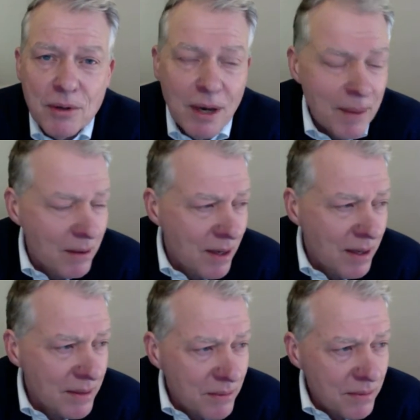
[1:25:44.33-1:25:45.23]
I mean, I
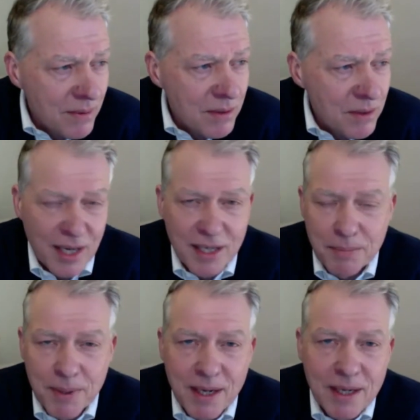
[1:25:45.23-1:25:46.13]
chatting to
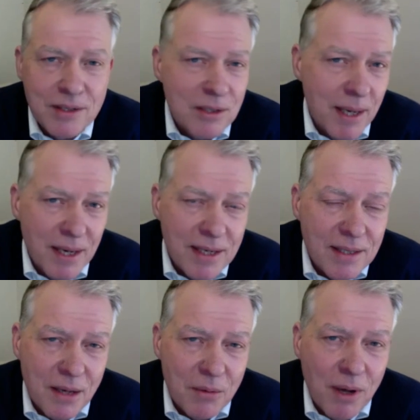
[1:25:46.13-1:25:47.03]
Peter Hitchens about it, he
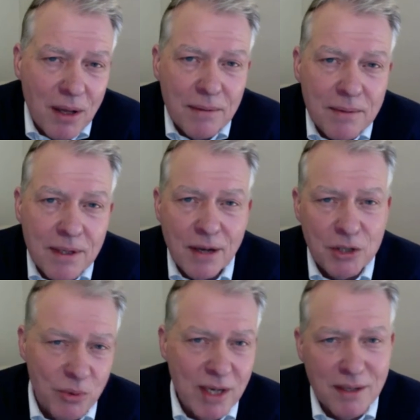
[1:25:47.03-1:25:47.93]
said, well,
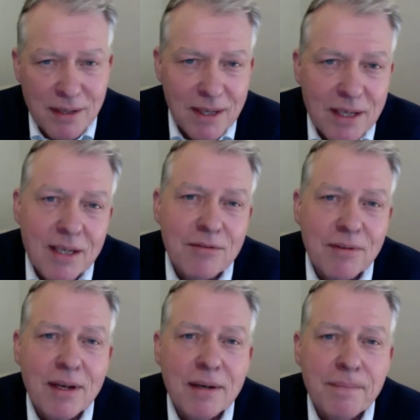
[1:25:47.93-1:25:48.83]
Sweden did it
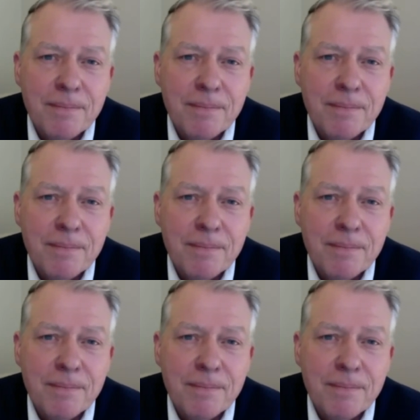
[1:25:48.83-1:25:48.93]
differently.